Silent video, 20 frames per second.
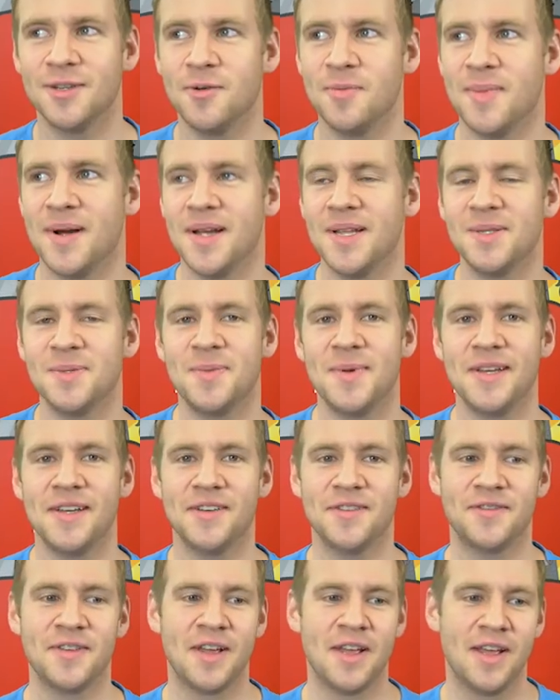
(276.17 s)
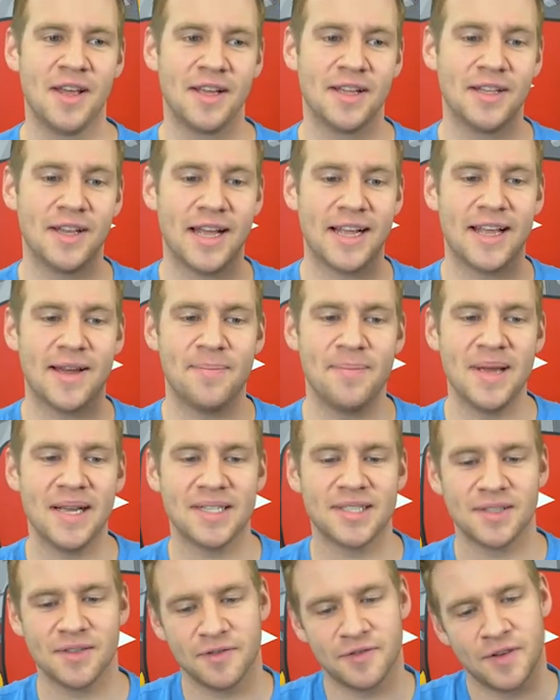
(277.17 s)
it reminds me of like a
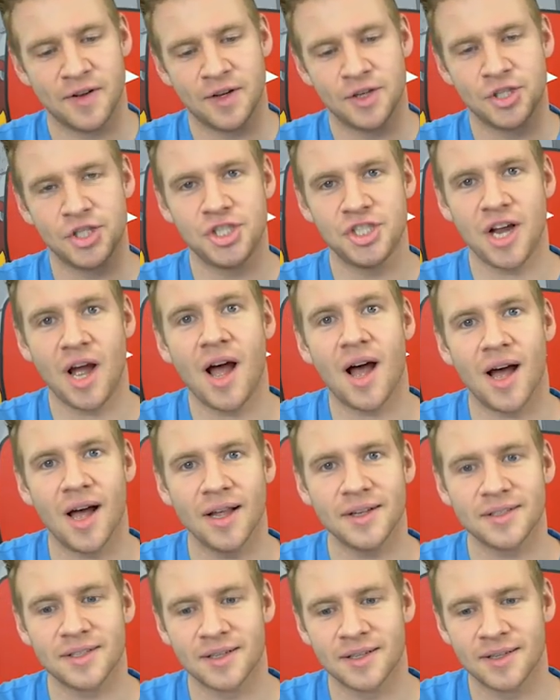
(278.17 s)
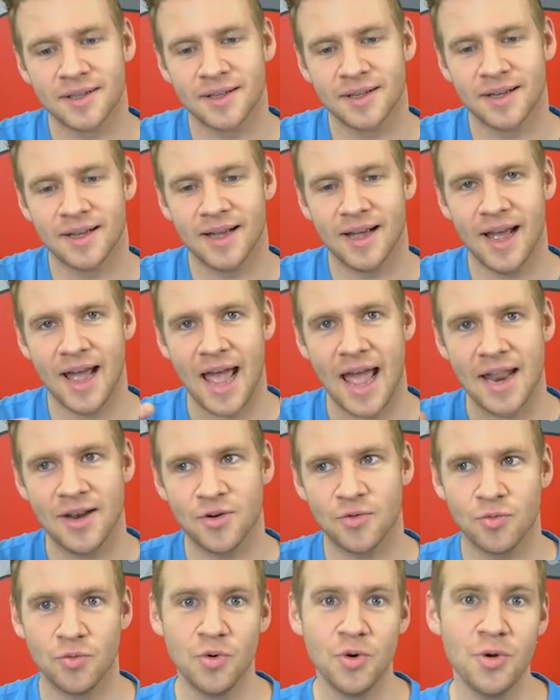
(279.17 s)
mix of shart
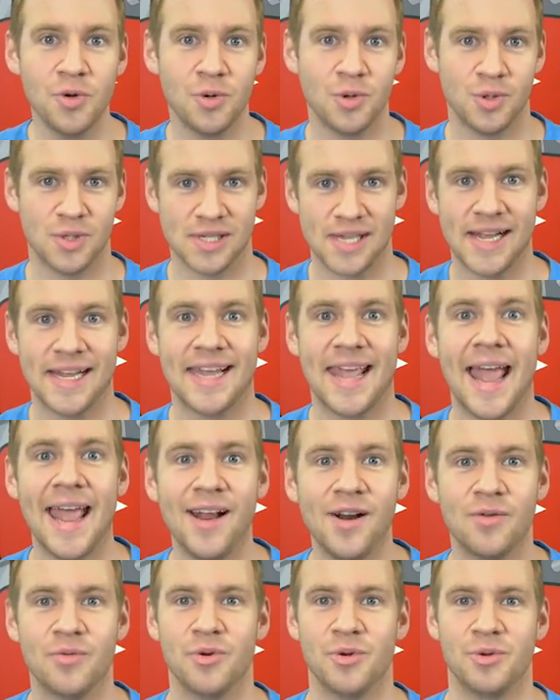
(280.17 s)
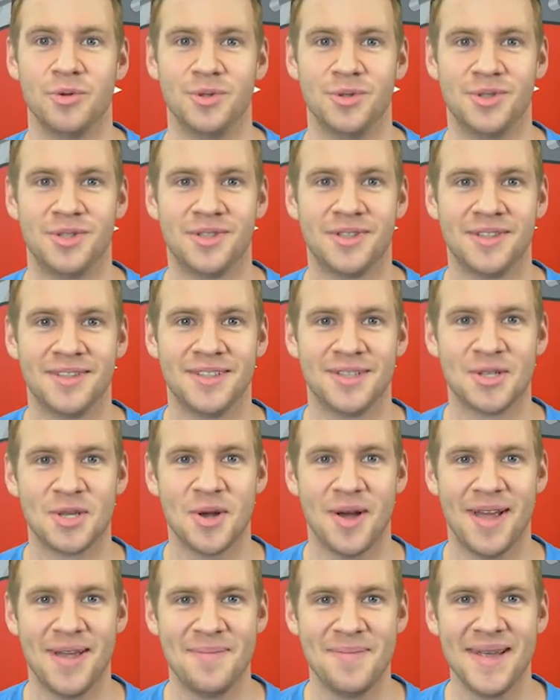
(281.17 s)
and ruse, like kangaroos.
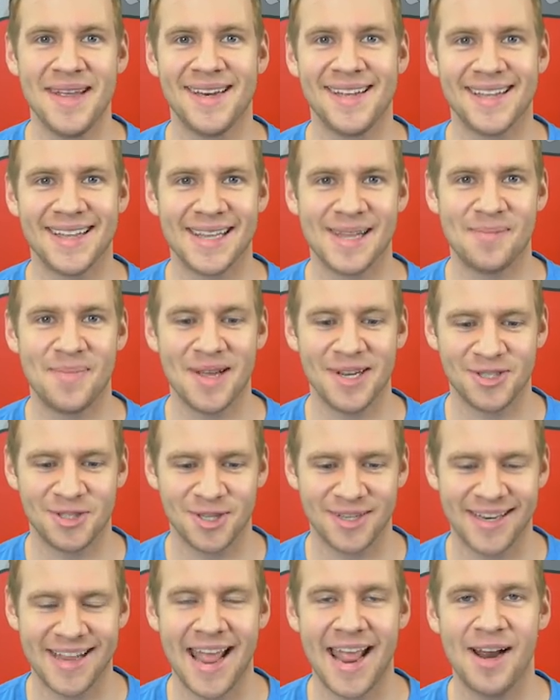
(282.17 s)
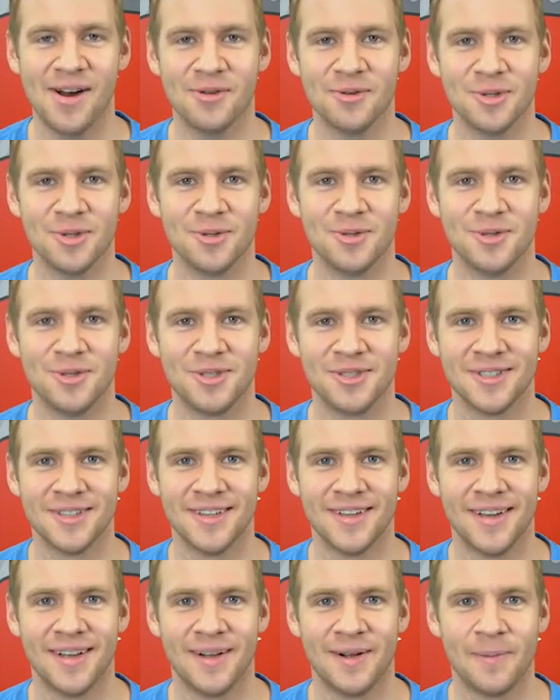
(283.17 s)
So I immediately pictured kangaroos
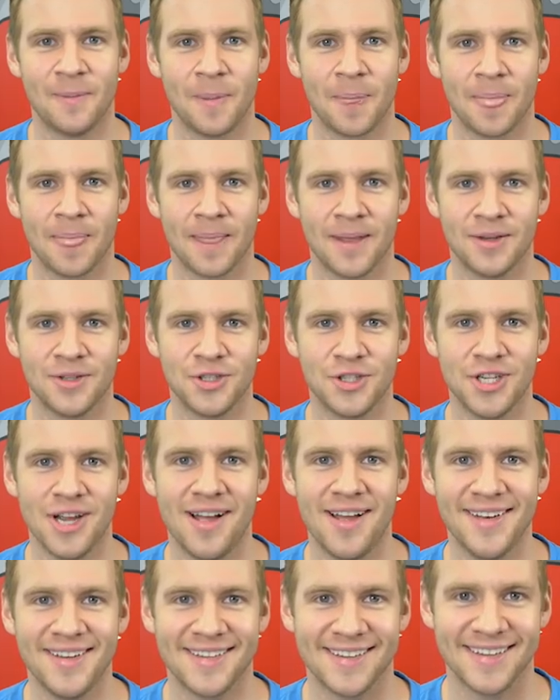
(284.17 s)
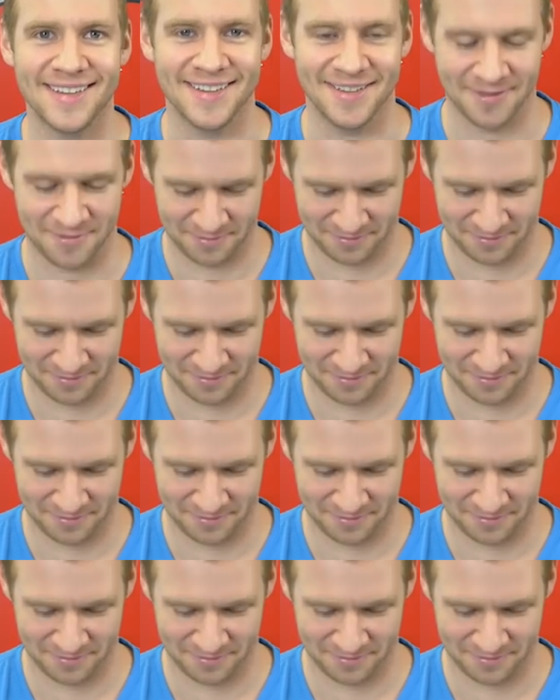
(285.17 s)
sharting.